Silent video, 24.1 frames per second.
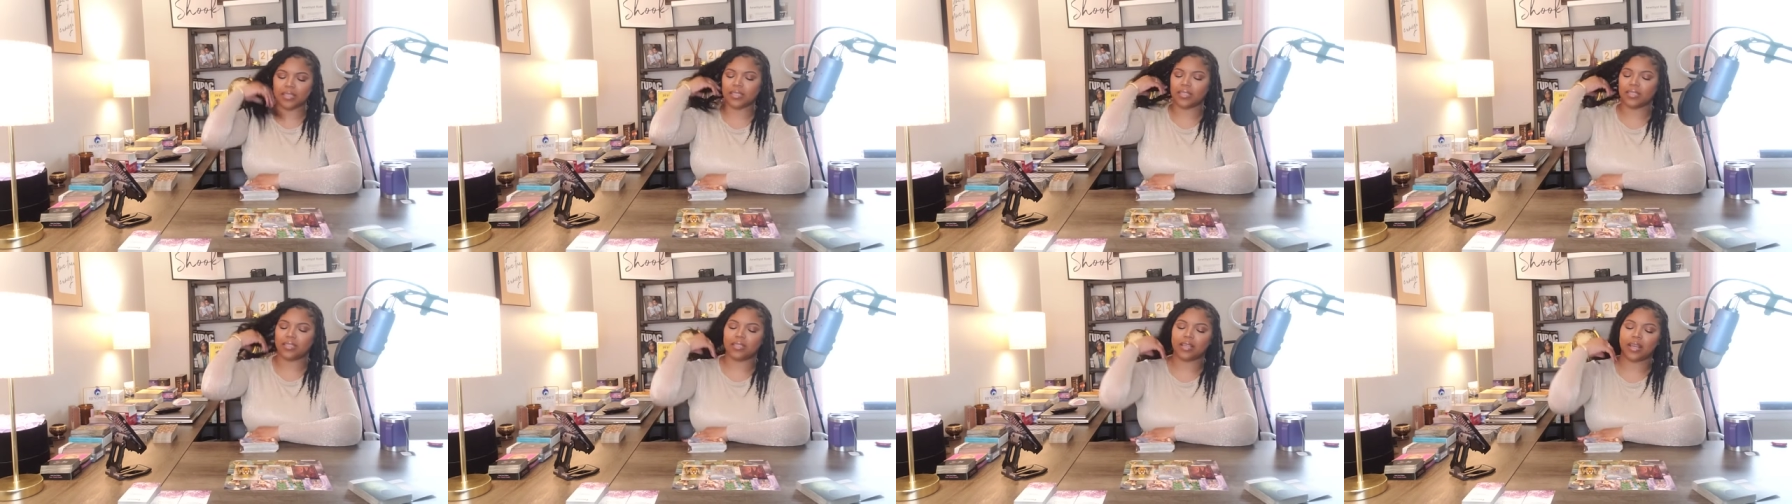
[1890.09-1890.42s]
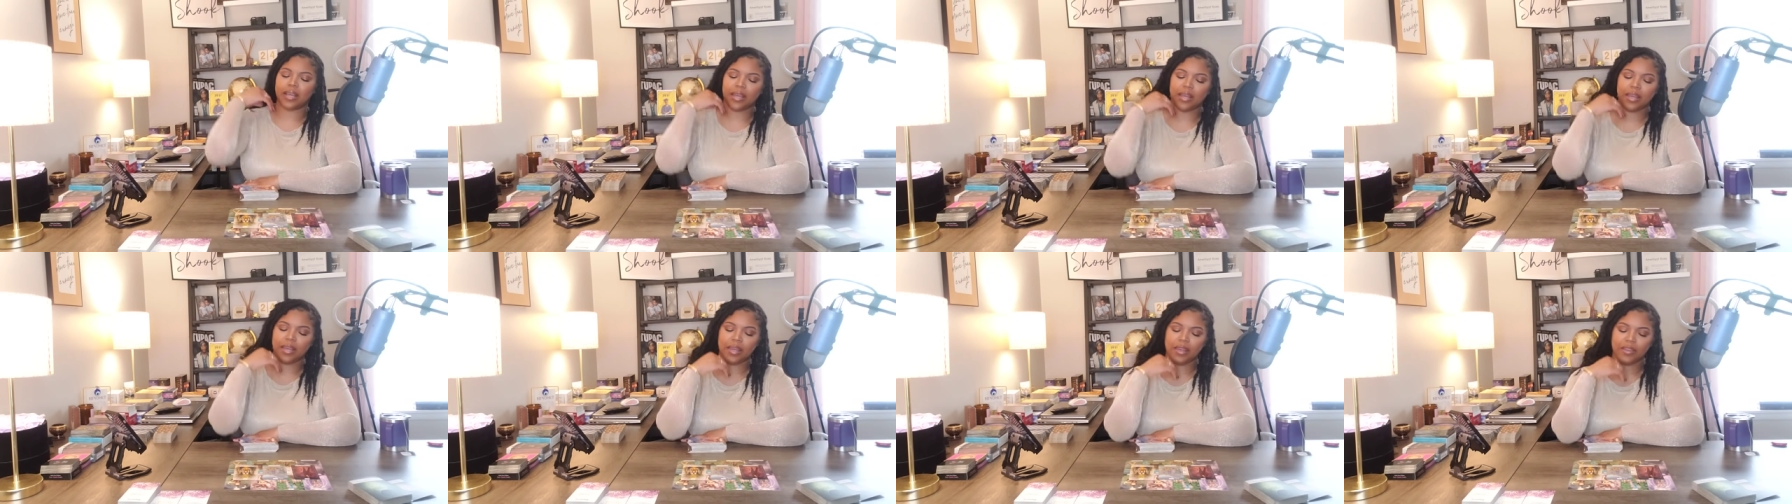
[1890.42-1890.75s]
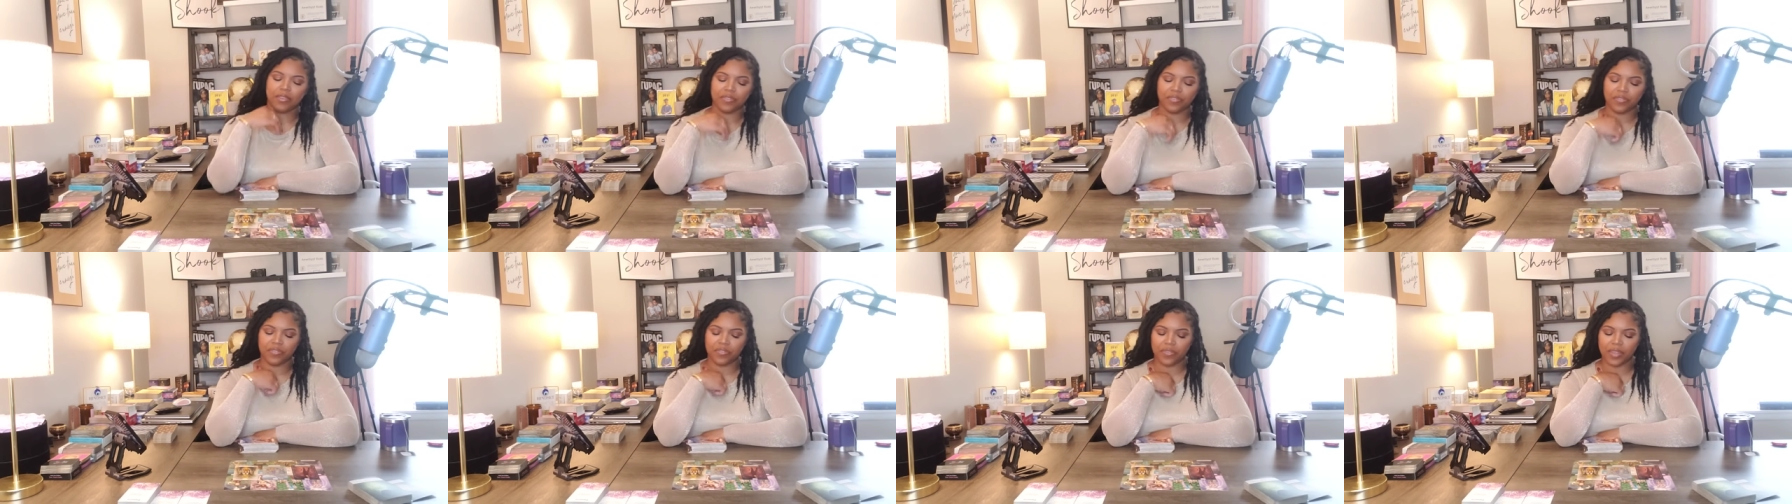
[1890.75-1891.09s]
Just say
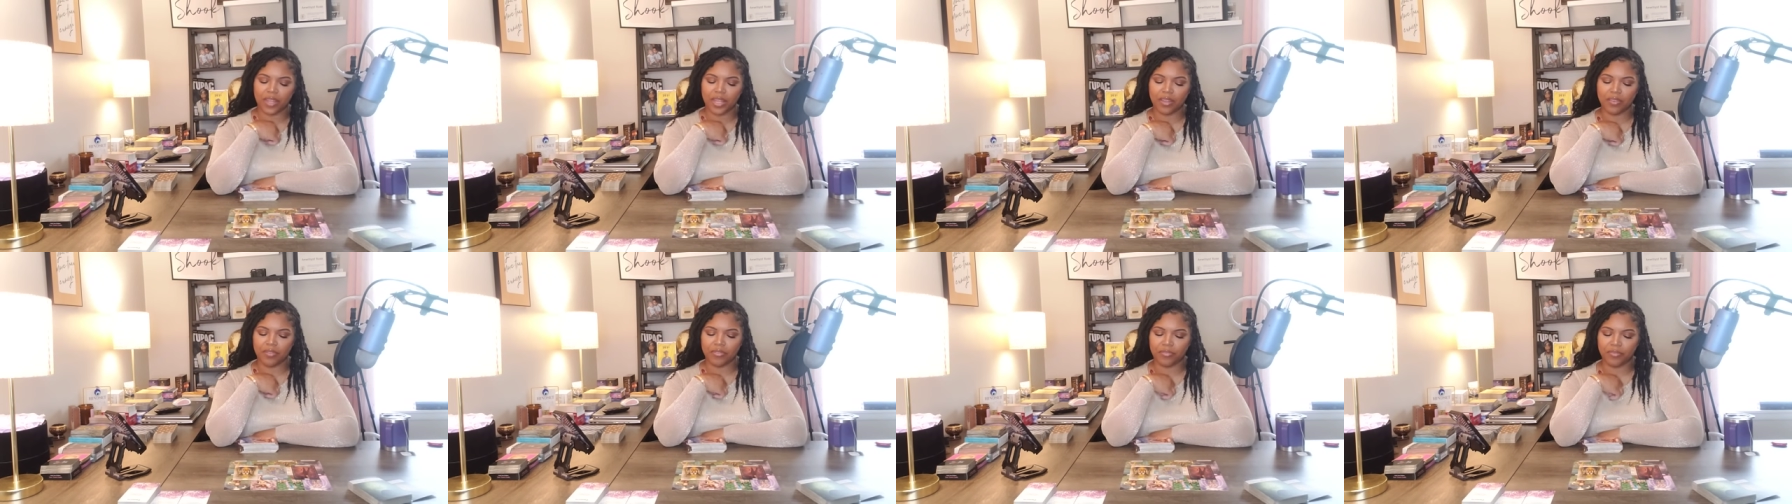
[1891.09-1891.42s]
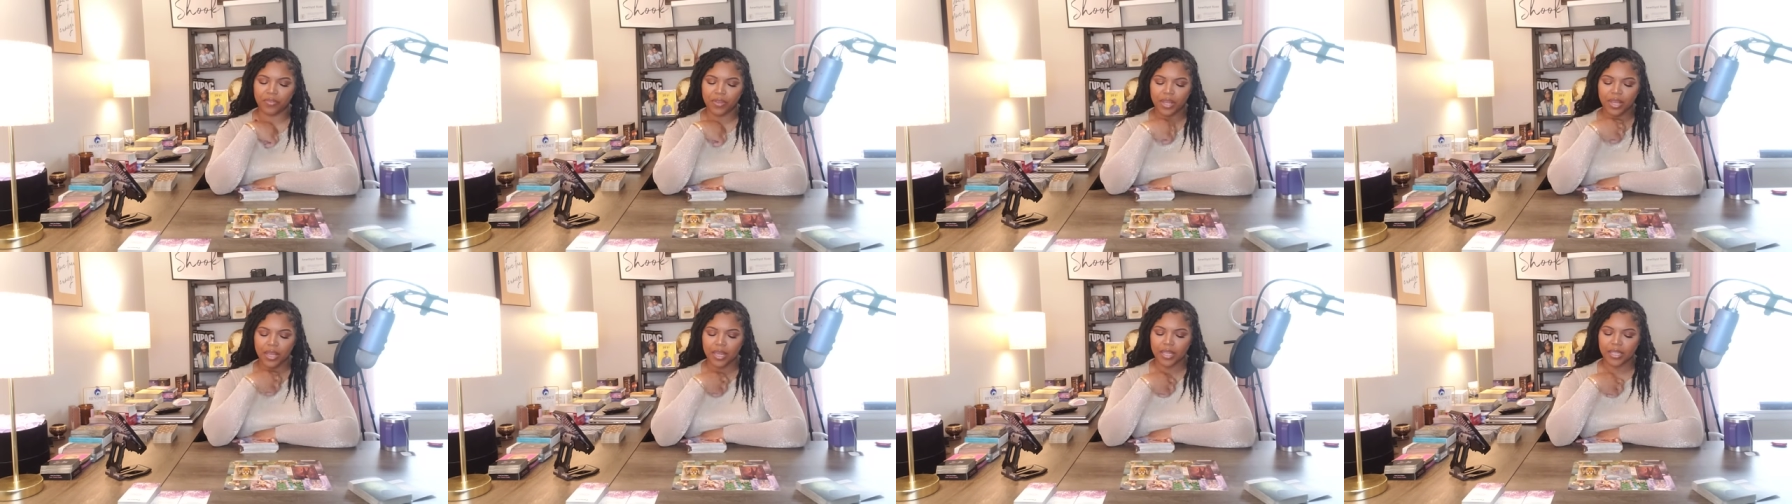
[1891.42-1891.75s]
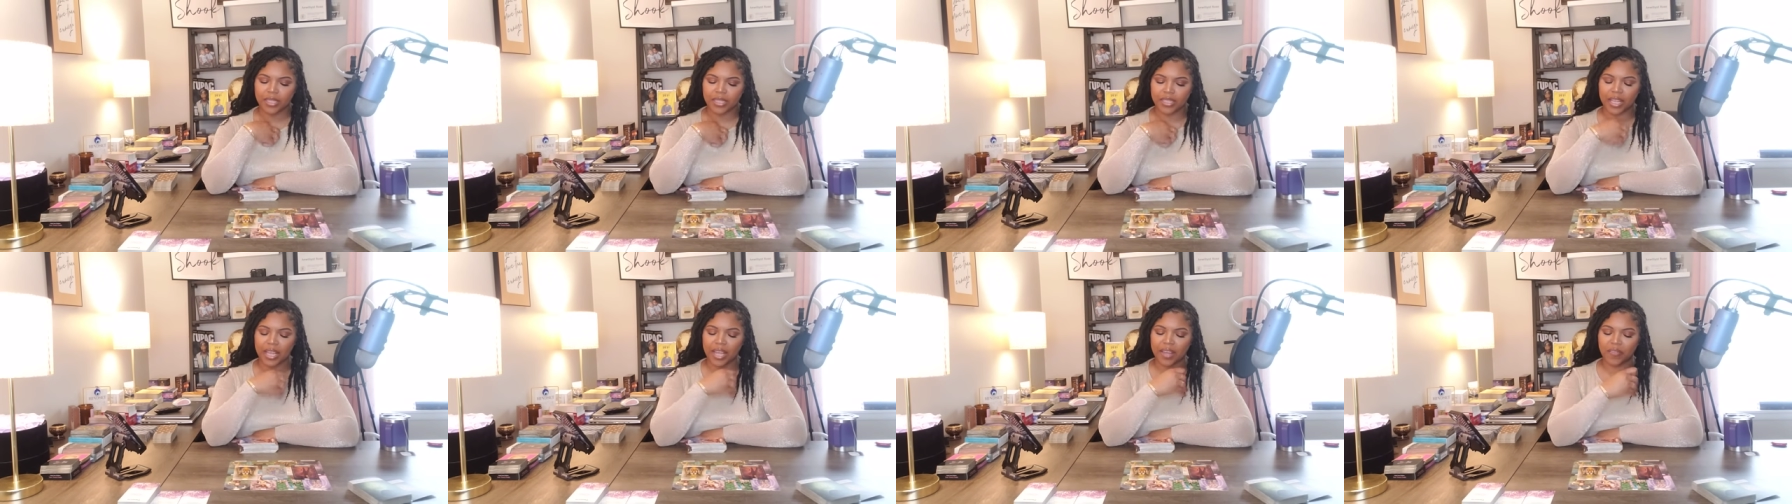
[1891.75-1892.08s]
if if
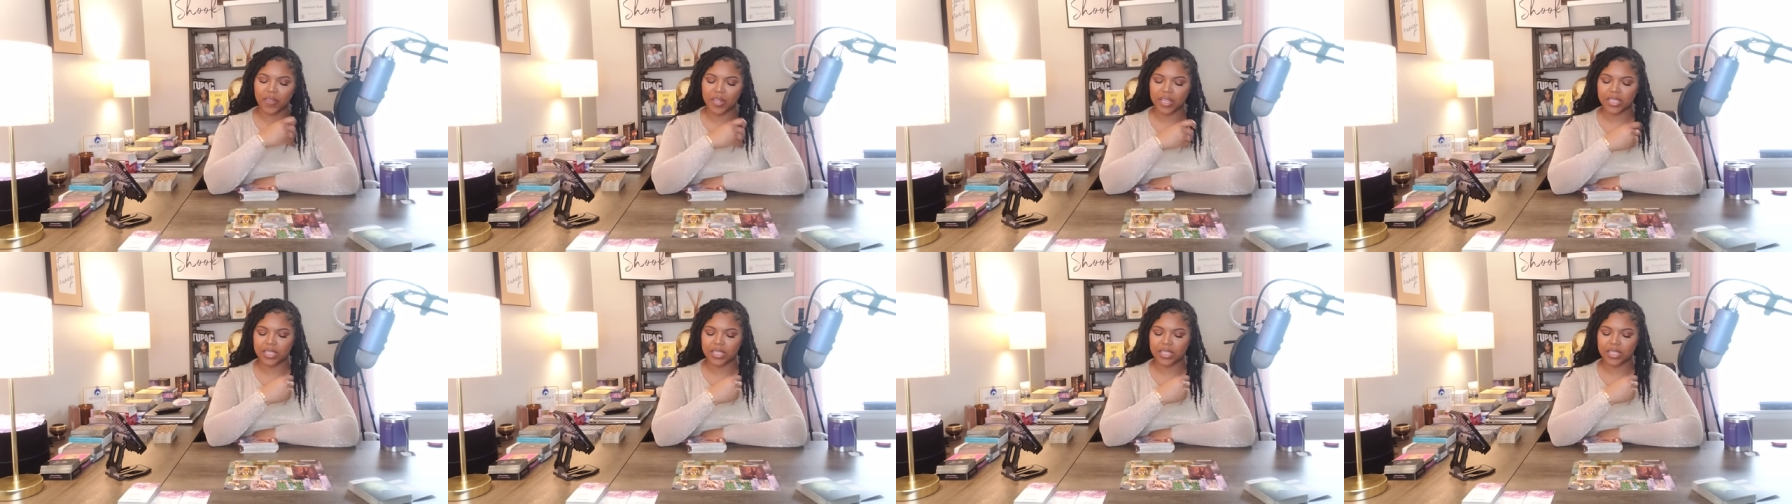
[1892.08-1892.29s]
say if